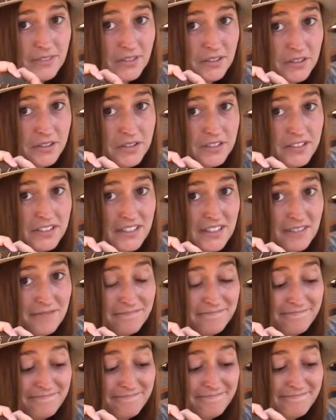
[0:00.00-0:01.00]
dirt cheap,
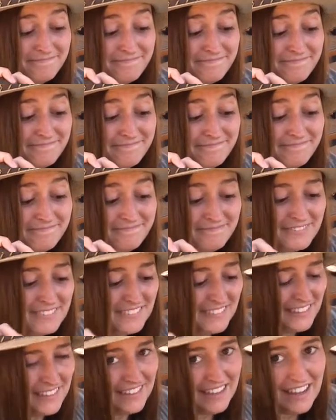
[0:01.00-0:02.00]

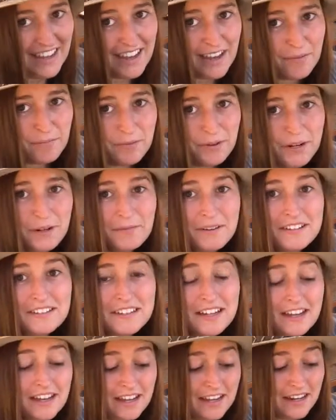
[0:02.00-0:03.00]
at pretty much
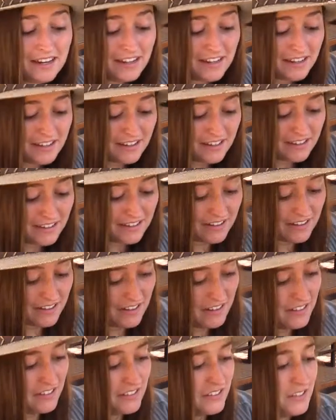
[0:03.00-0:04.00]
any
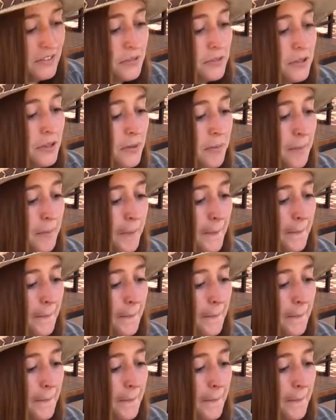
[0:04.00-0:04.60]
garden store.